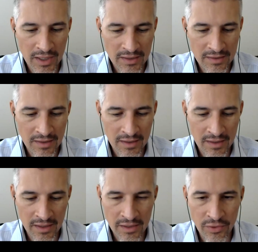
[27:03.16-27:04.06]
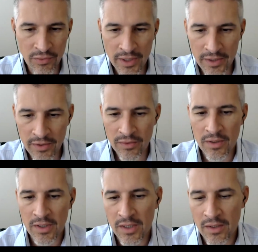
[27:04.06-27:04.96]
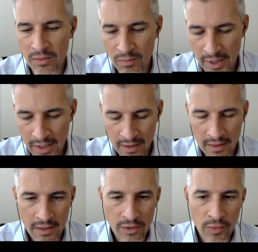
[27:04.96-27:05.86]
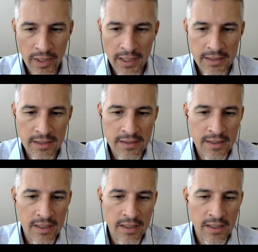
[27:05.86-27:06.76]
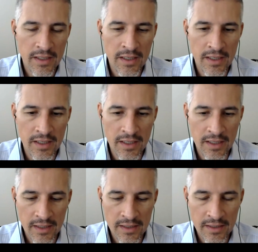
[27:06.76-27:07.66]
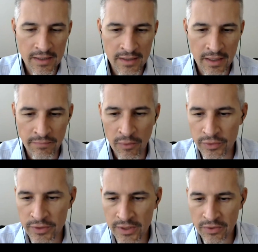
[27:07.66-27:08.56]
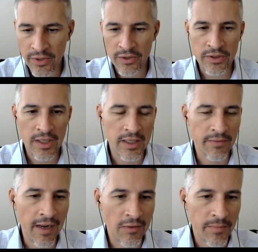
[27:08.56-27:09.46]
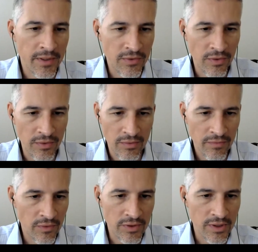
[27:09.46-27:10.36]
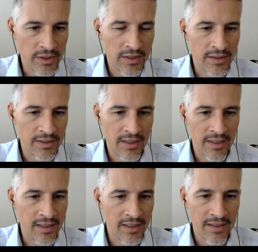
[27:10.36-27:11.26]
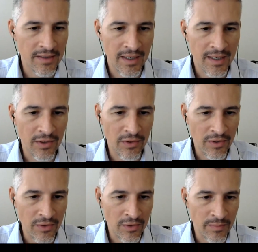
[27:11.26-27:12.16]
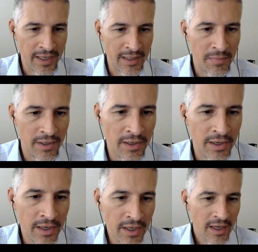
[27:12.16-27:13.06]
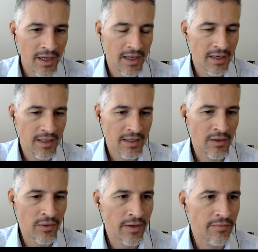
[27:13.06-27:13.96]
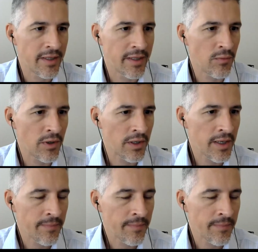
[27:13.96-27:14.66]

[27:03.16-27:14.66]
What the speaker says: at UNIDO. We are the UN agency that focuses on industrial development. So, of course, this is really our bread and butter and our everyday work.